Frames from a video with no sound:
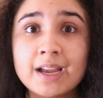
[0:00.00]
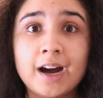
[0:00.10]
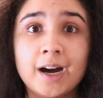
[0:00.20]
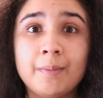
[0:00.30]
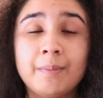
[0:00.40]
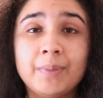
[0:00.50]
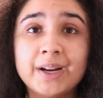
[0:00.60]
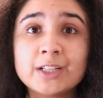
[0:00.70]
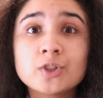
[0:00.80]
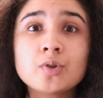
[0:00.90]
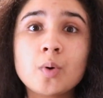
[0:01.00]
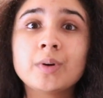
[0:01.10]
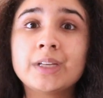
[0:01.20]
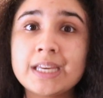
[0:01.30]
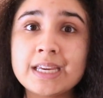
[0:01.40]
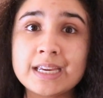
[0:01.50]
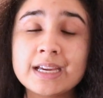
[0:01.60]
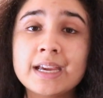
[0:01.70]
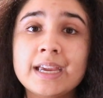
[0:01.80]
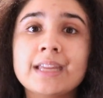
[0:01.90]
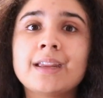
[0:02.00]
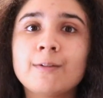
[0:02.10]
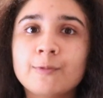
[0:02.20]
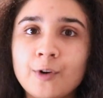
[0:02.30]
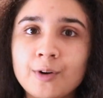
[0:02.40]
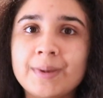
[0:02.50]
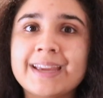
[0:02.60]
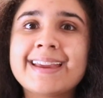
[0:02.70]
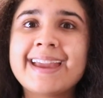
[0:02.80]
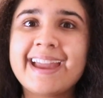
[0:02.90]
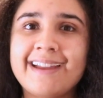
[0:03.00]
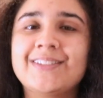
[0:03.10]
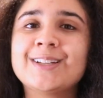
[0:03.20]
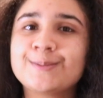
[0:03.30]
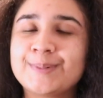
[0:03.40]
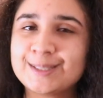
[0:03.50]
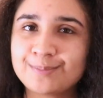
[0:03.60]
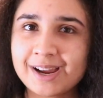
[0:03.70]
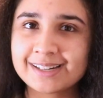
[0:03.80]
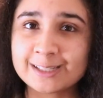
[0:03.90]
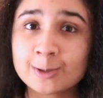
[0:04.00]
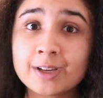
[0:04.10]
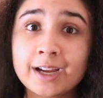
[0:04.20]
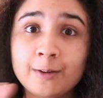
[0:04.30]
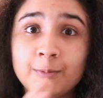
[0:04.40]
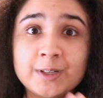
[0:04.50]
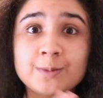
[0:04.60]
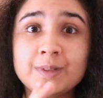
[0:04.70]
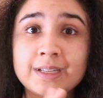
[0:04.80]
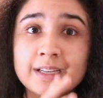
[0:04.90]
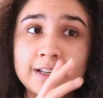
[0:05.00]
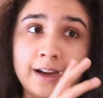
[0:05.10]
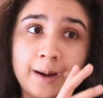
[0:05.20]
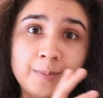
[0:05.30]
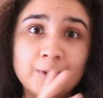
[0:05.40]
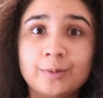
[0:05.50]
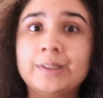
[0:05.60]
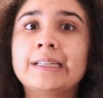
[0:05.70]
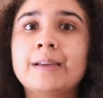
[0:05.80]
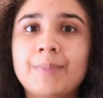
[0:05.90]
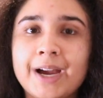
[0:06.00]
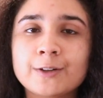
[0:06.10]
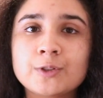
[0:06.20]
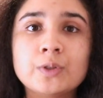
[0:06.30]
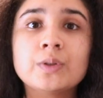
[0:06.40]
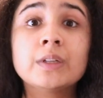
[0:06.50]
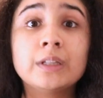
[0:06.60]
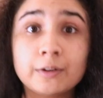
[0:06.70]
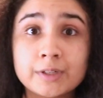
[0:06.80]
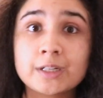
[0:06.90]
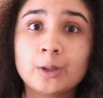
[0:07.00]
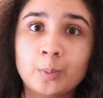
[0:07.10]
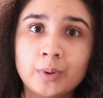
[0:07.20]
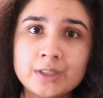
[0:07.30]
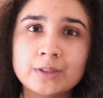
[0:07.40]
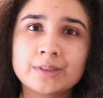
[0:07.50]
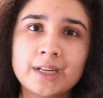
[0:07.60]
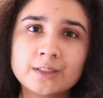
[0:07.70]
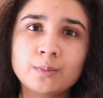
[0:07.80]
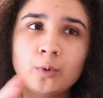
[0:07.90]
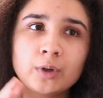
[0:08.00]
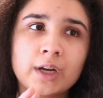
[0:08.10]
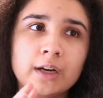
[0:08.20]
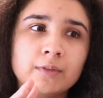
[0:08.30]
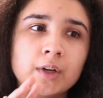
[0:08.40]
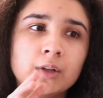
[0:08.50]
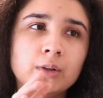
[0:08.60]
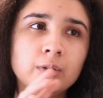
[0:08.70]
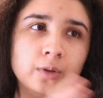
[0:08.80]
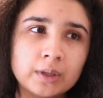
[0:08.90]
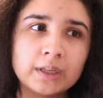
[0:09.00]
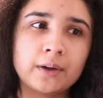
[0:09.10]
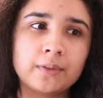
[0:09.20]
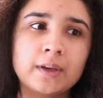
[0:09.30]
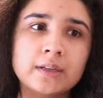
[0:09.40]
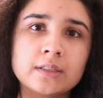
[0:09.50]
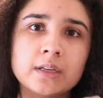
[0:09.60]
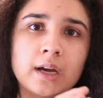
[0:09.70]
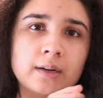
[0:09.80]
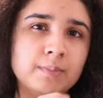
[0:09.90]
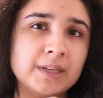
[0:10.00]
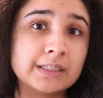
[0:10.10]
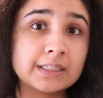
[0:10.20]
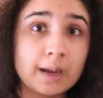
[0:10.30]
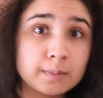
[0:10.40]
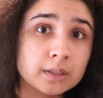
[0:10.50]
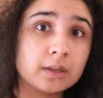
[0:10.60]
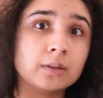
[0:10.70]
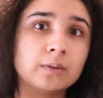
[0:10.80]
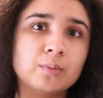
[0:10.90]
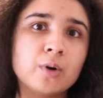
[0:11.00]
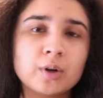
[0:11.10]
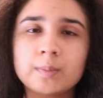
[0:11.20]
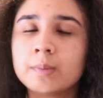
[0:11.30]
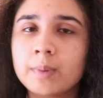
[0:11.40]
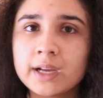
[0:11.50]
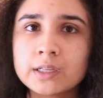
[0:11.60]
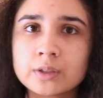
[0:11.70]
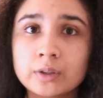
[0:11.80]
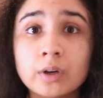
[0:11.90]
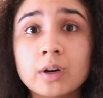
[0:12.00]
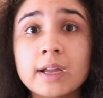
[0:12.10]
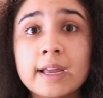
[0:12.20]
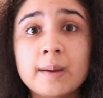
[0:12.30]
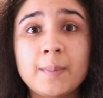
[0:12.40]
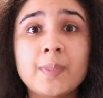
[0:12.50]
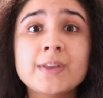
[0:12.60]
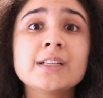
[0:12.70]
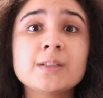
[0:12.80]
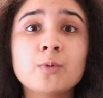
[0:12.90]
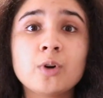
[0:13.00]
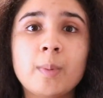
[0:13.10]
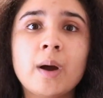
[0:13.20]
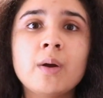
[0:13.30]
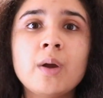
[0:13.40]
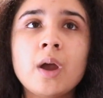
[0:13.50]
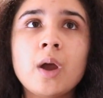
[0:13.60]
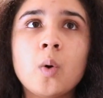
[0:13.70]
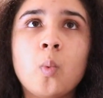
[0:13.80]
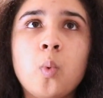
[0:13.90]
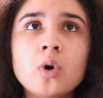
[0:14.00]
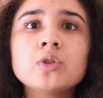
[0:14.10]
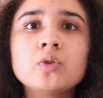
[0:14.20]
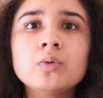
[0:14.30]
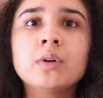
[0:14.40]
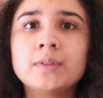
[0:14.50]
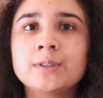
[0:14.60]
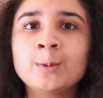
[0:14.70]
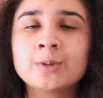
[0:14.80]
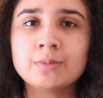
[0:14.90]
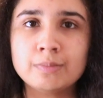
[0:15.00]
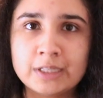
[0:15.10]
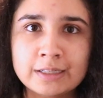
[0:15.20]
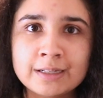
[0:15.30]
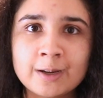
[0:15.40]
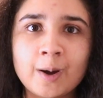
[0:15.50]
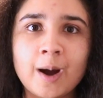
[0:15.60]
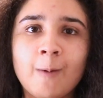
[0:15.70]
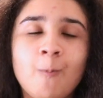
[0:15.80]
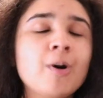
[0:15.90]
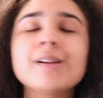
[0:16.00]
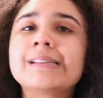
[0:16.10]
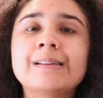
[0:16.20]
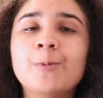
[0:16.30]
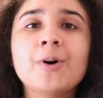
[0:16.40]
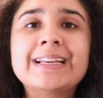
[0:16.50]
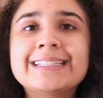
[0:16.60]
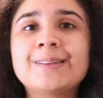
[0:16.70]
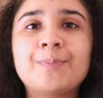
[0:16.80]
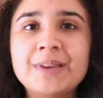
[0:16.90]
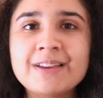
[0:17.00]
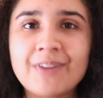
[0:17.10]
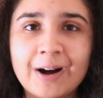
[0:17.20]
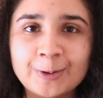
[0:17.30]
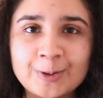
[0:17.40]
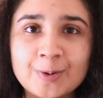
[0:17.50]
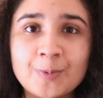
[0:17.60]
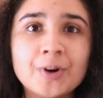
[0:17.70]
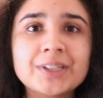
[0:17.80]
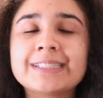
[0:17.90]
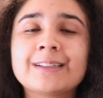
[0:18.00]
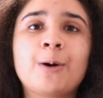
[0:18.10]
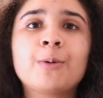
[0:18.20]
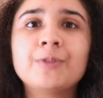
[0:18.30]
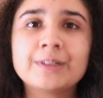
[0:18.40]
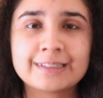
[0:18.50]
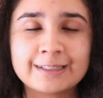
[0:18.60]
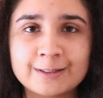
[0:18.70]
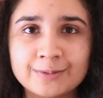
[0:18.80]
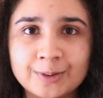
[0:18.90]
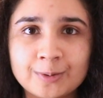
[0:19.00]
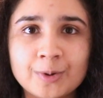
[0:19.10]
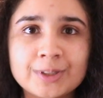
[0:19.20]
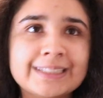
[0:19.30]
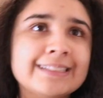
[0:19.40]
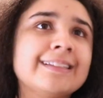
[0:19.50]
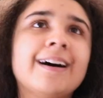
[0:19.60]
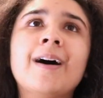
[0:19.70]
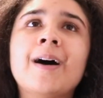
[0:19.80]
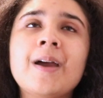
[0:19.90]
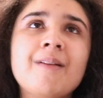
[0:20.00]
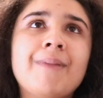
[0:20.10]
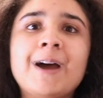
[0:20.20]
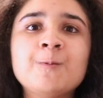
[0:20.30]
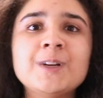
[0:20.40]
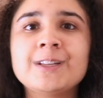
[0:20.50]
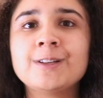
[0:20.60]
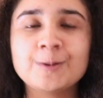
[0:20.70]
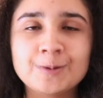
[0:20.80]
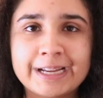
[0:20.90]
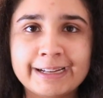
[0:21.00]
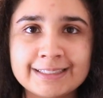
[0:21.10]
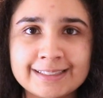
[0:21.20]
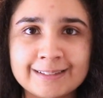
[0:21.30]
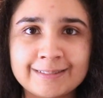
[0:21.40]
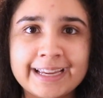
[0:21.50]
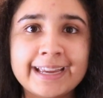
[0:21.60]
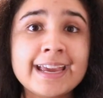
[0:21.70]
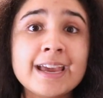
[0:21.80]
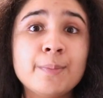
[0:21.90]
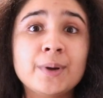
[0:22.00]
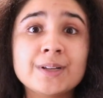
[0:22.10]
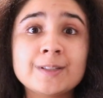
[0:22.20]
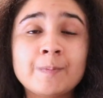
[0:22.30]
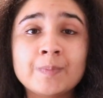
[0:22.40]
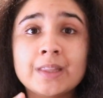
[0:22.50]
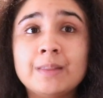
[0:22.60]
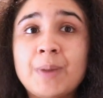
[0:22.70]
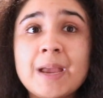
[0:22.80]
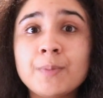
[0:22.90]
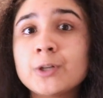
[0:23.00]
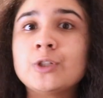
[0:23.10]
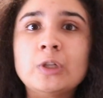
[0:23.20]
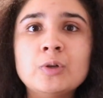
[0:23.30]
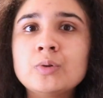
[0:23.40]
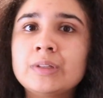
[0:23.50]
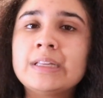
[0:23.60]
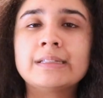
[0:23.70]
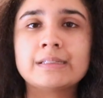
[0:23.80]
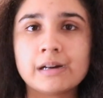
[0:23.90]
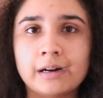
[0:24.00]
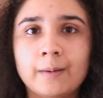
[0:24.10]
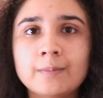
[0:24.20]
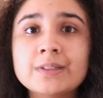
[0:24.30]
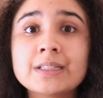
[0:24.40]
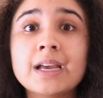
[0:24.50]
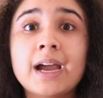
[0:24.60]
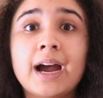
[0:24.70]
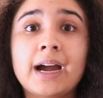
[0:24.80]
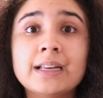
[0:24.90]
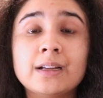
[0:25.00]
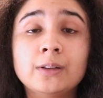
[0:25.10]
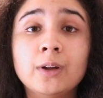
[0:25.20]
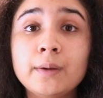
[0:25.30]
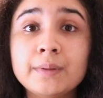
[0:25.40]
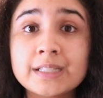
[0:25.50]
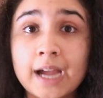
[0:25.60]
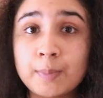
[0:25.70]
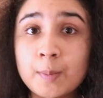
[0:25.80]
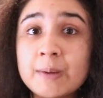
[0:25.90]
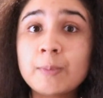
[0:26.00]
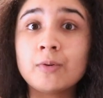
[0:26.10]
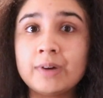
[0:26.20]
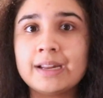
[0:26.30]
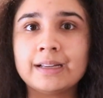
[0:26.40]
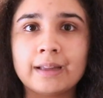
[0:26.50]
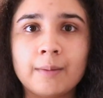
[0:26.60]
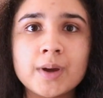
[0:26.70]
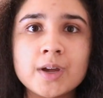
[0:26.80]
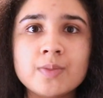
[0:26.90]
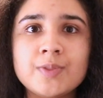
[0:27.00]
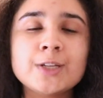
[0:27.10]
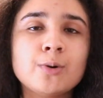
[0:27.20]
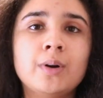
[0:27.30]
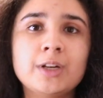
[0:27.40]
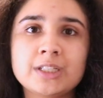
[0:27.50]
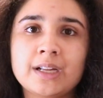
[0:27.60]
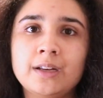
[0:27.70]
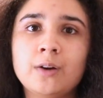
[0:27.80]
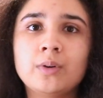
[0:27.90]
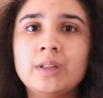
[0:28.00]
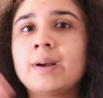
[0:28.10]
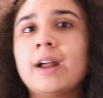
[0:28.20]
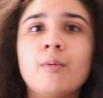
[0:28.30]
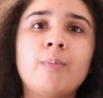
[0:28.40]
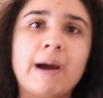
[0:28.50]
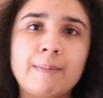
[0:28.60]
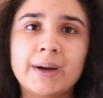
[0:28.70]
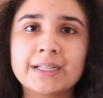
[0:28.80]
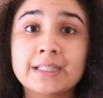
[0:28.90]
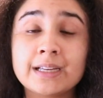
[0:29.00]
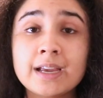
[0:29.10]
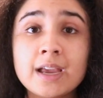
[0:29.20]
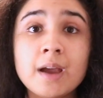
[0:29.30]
But it's so key in informing evidence-based practice. So it kind of brings me, linking back to the critical appraisals. That's more kind of looking at things and being skeptical of what could be biased or not. But this is more about, what do the results mean? What is the p-value? What is a confidence interval? What is a Mann-Whitney U-test? Okay, because papers use these terms, and a lot of the time the people reading them, they don't understand it or they kind of bypass it.